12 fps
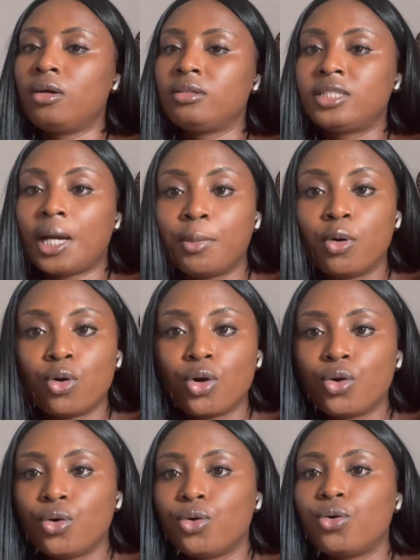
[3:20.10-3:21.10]

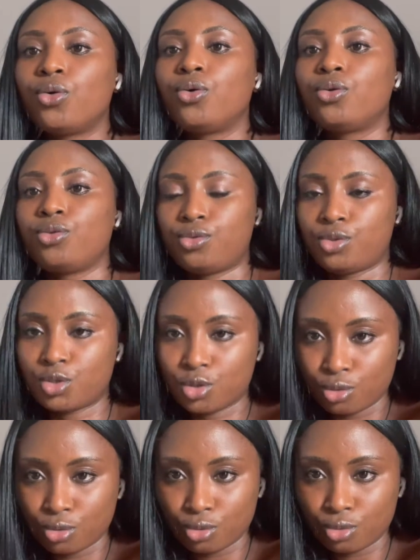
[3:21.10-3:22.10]
Damongo
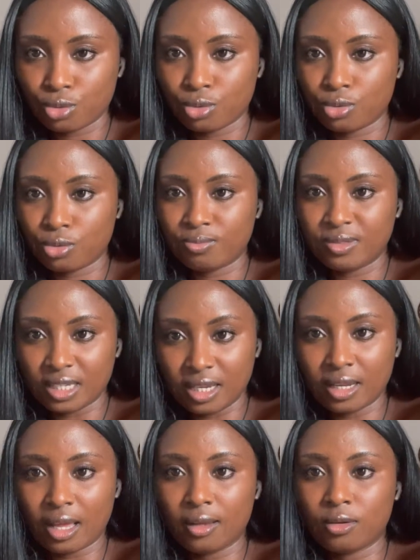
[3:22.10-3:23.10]
to
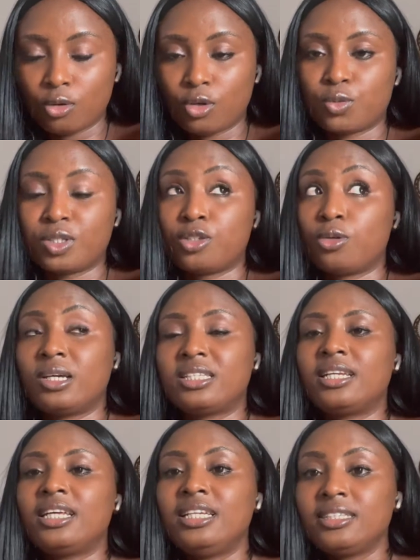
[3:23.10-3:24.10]
Zaina Lodge, which is
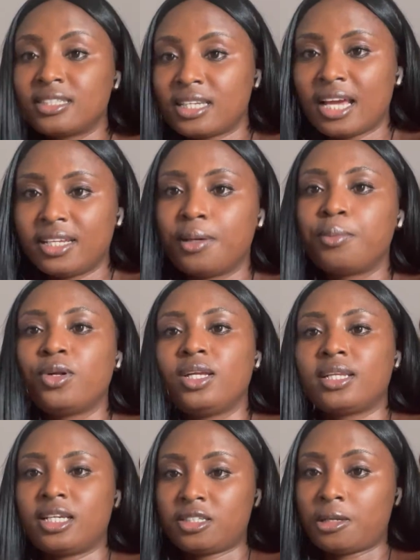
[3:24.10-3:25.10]
located inside the Mole
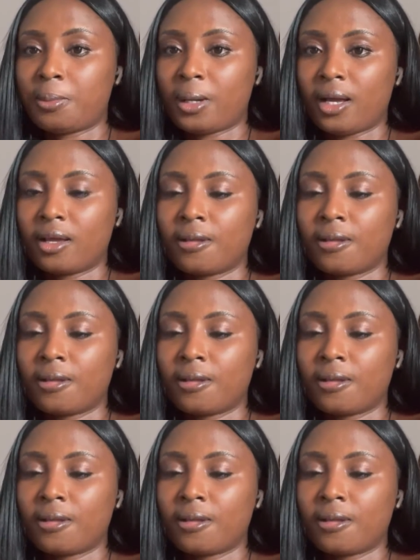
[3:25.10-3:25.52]
National Park,